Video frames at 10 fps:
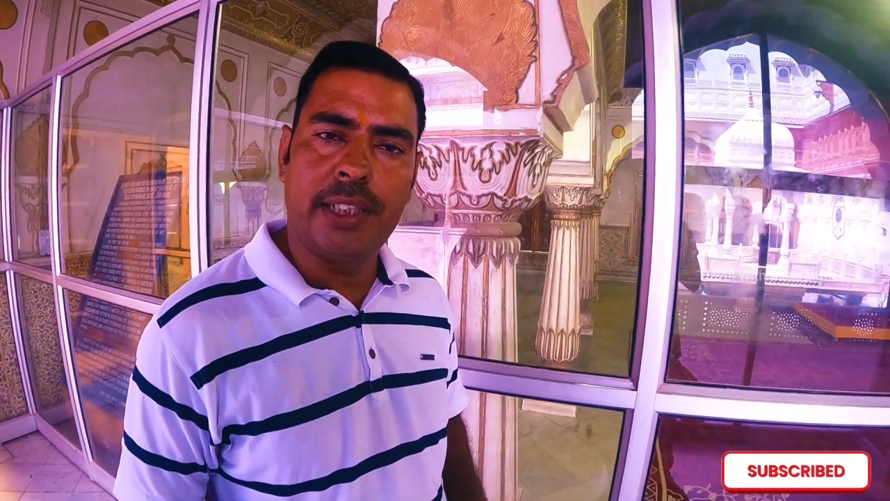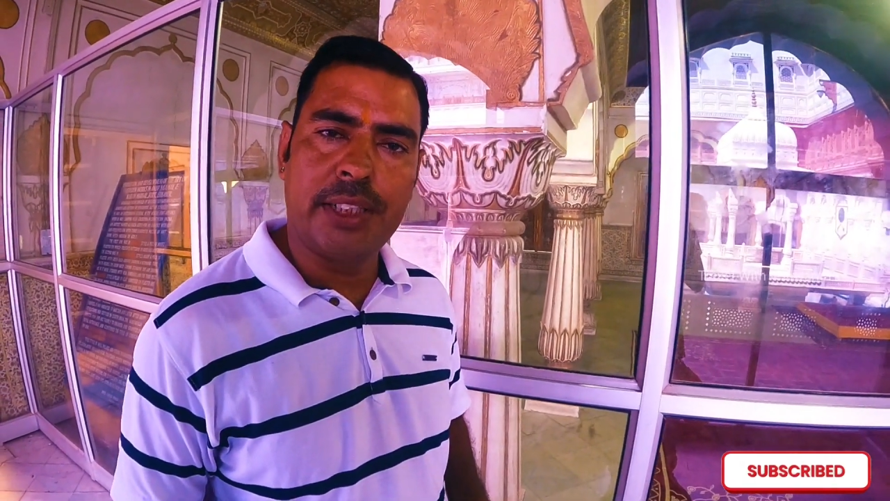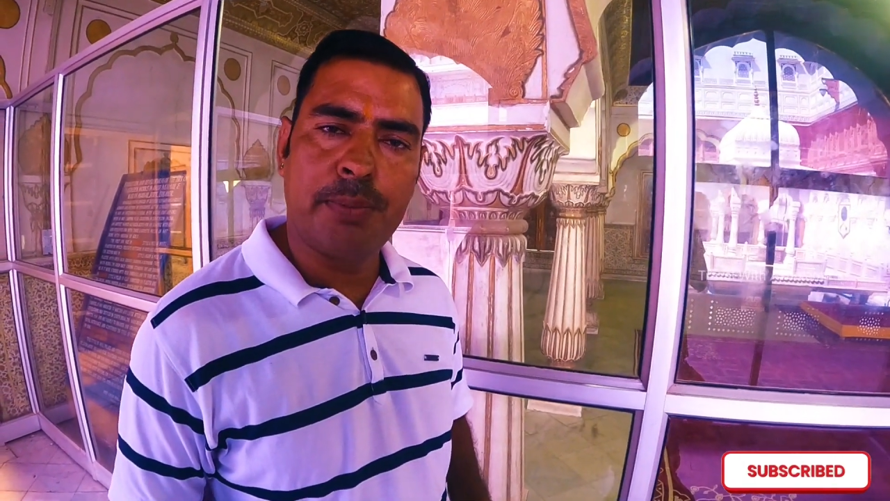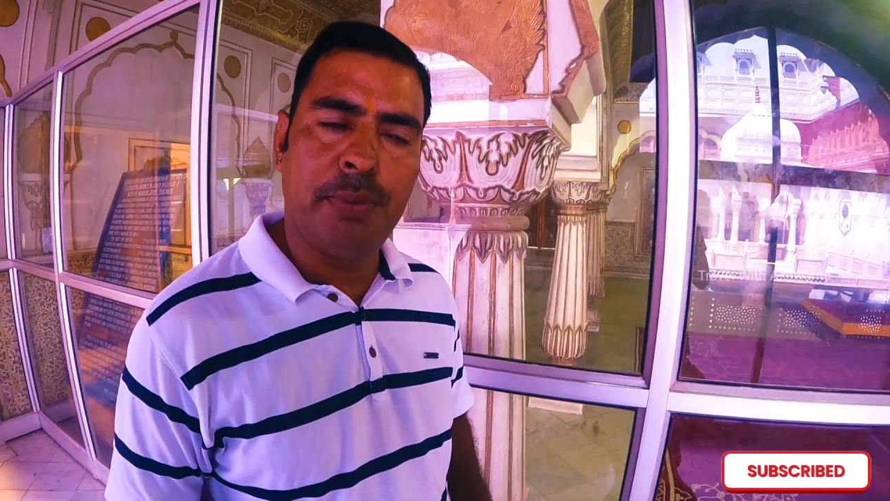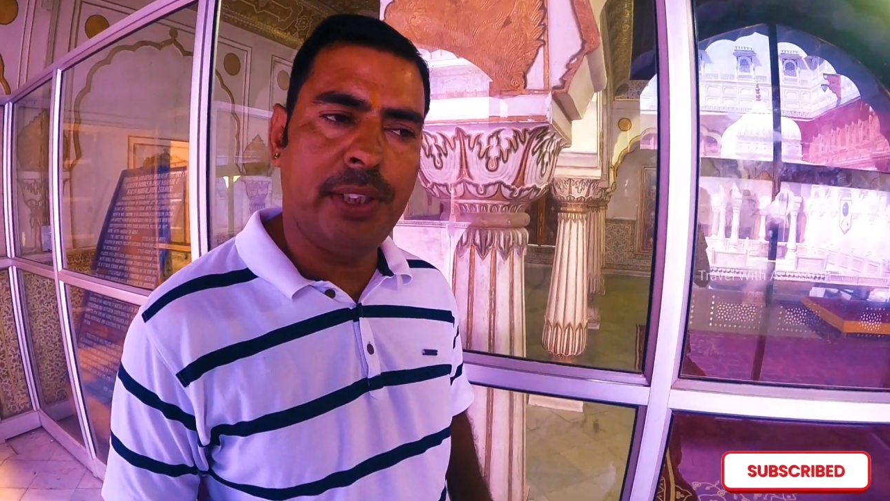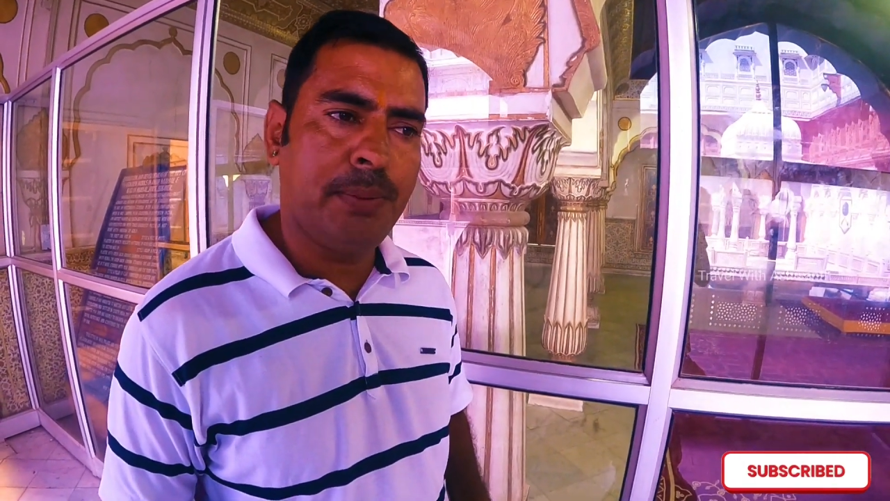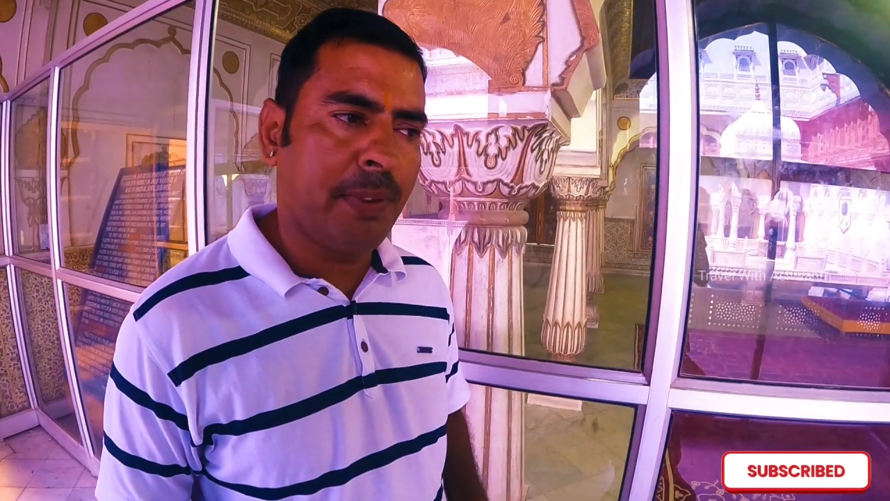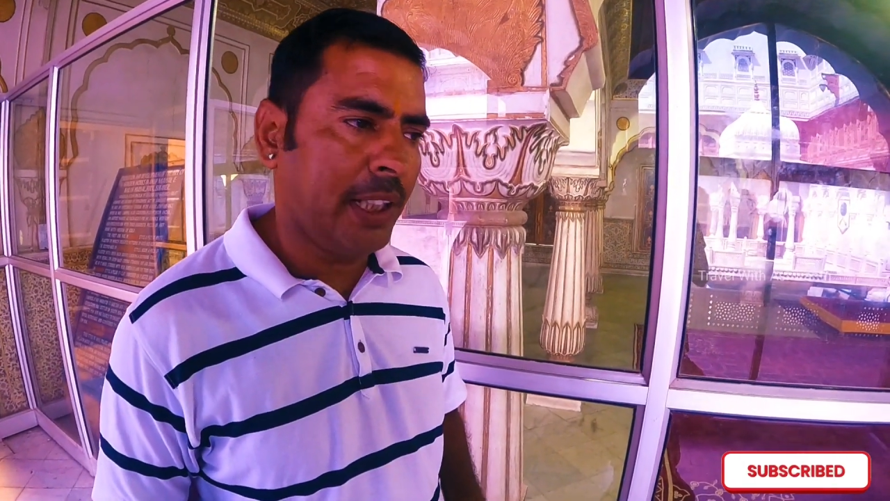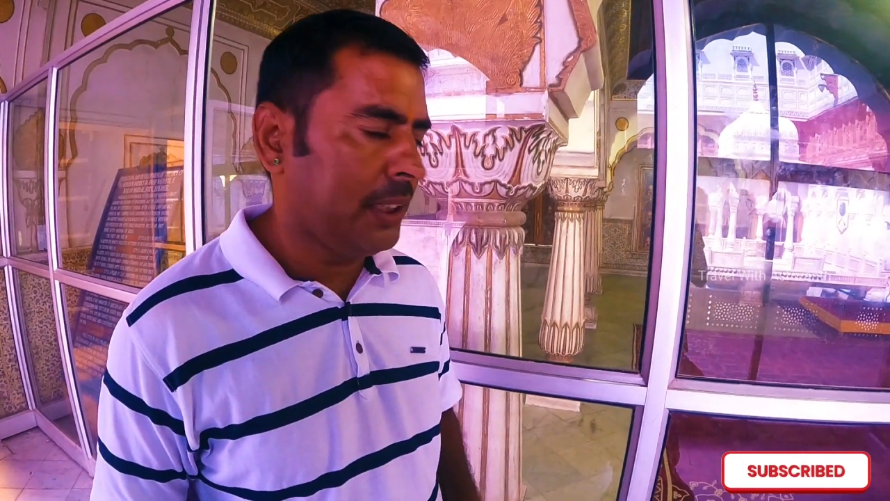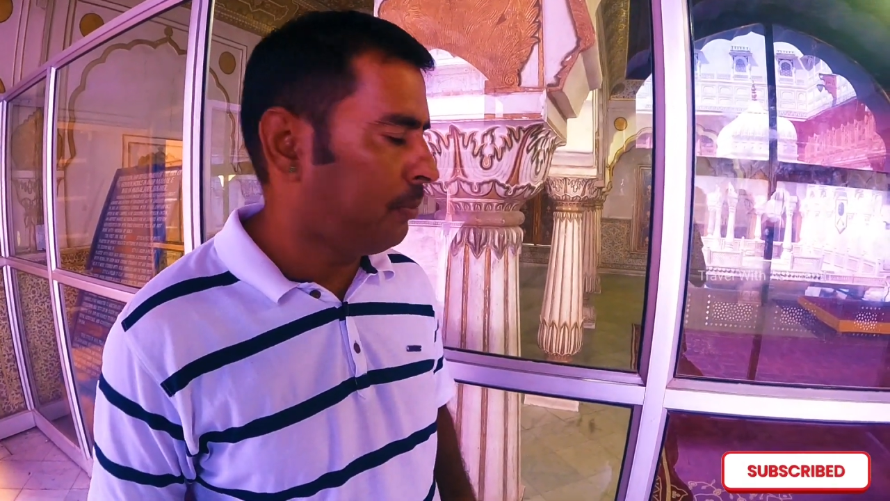It's built
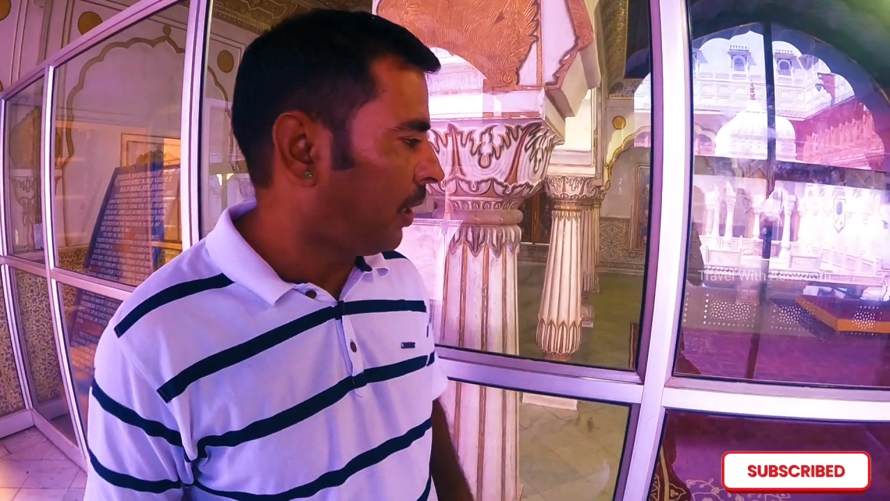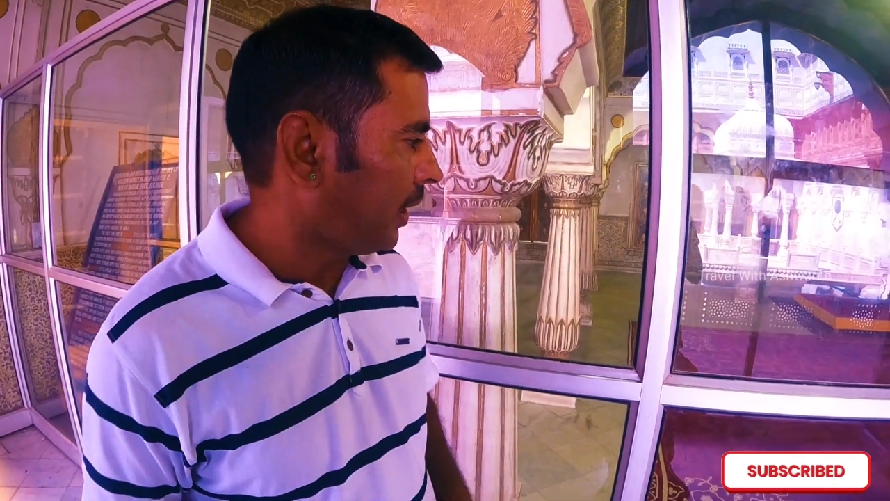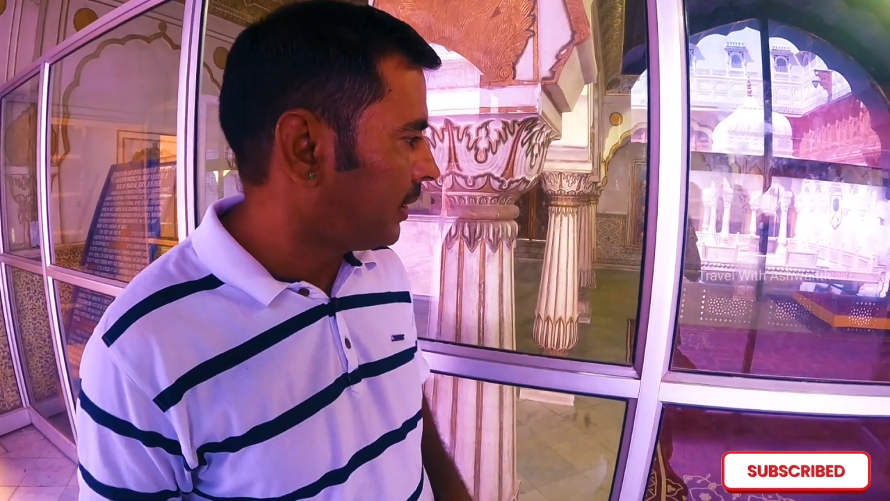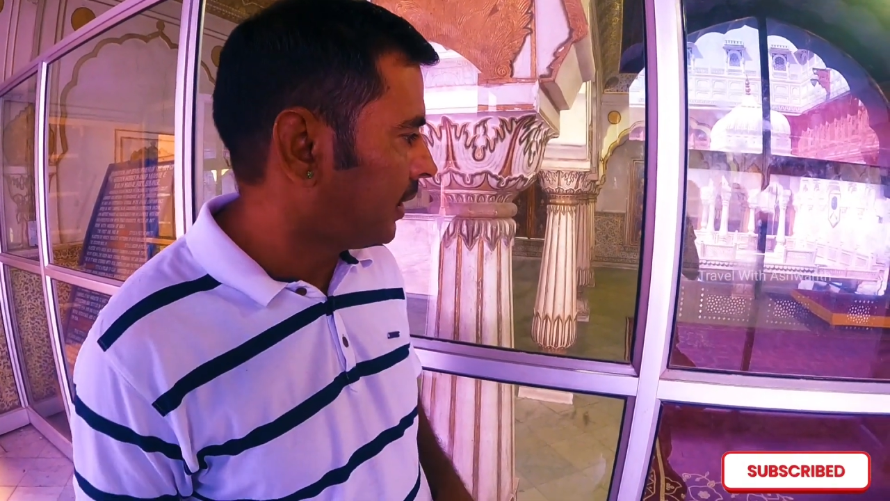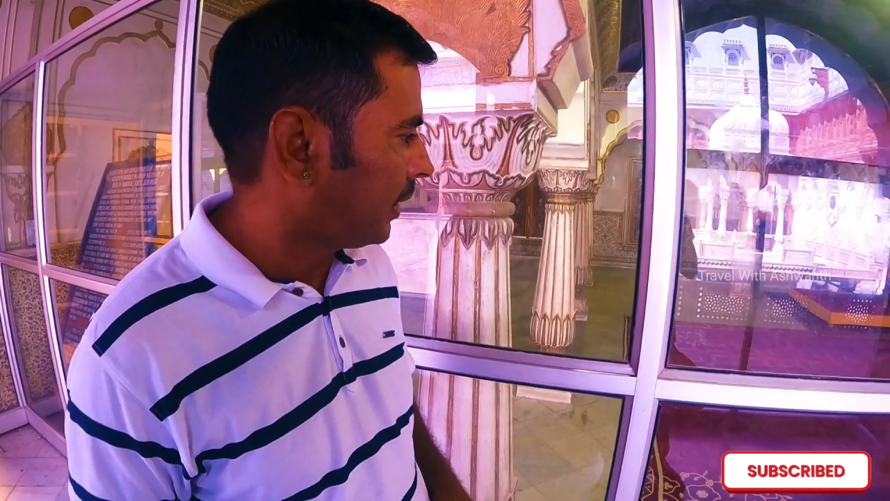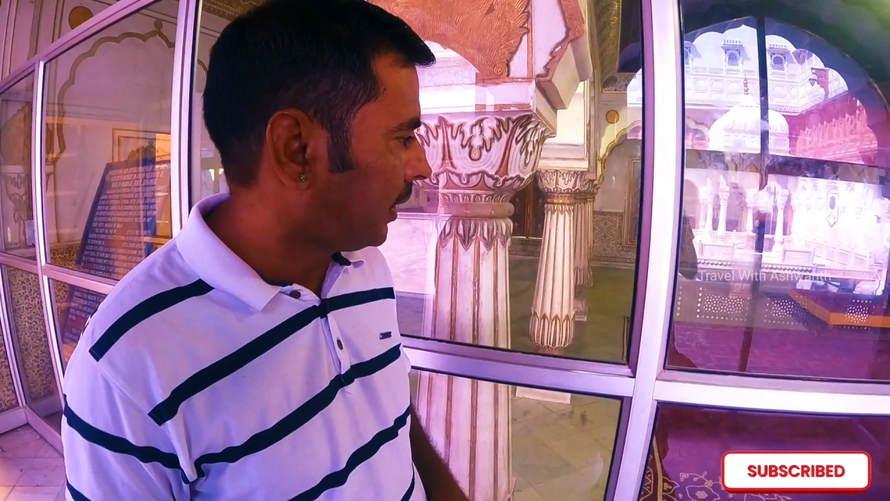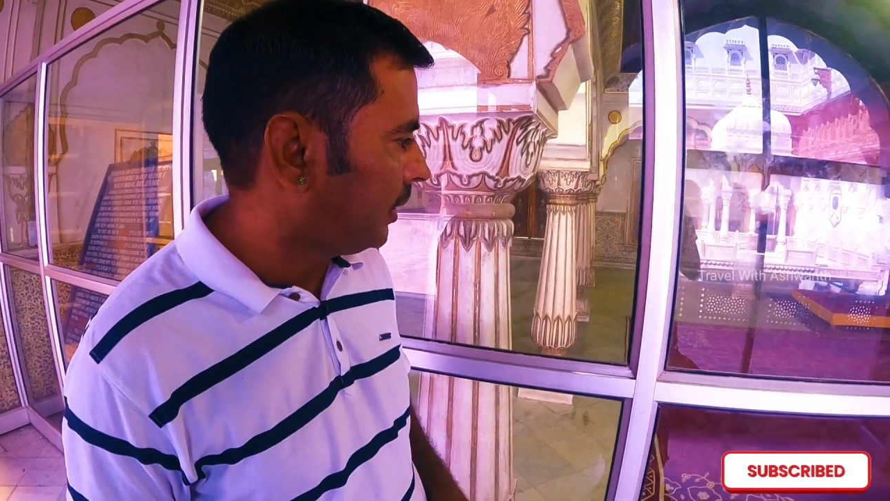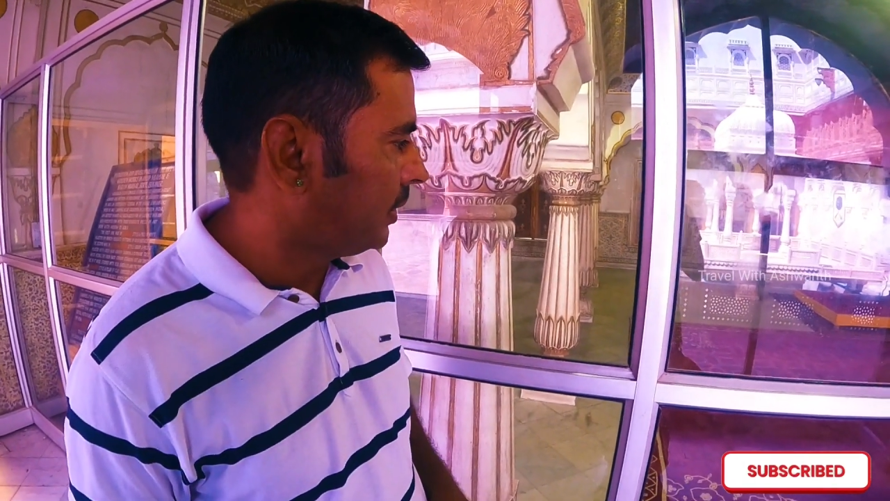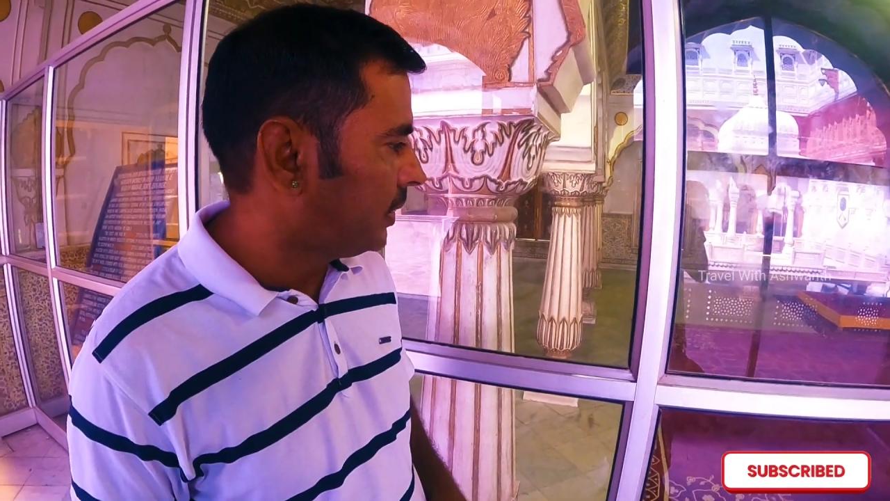by the Maharaja Karan